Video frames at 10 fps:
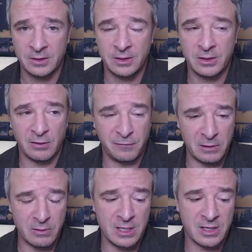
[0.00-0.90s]
You can go to
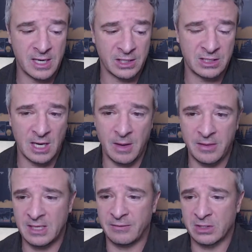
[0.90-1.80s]
FINRA and you can actually type, I
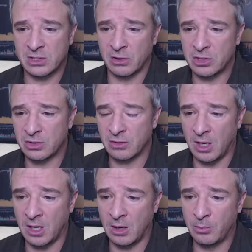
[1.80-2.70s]
think they have a search
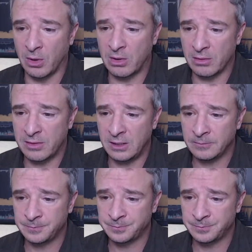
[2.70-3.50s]
uh, a broker thing.